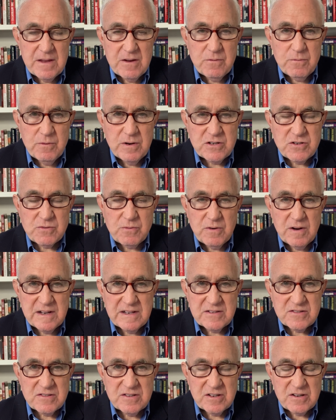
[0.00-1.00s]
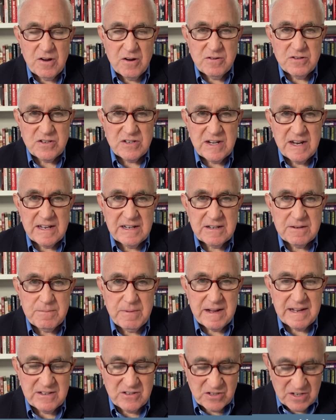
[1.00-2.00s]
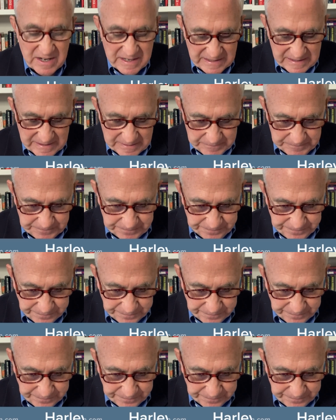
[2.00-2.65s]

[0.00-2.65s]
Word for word: which was negotiated by China.